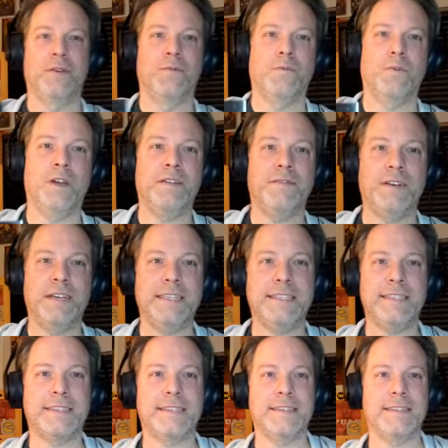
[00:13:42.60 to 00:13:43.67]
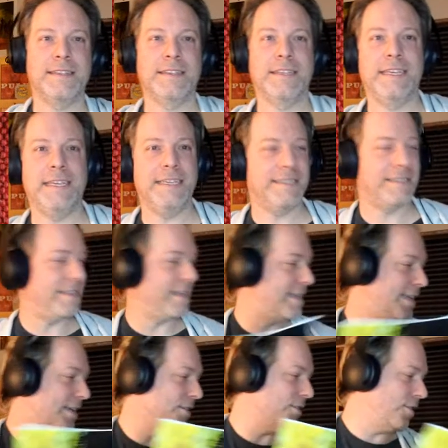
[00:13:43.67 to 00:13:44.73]
One of us is the
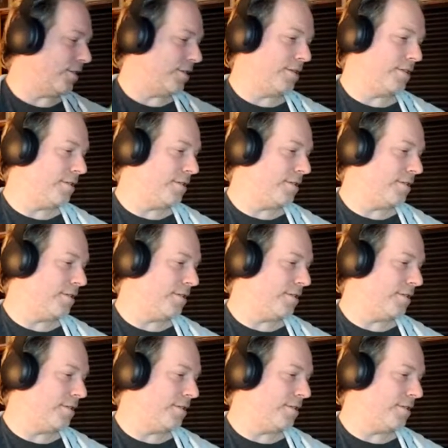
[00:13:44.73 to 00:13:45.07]
killer.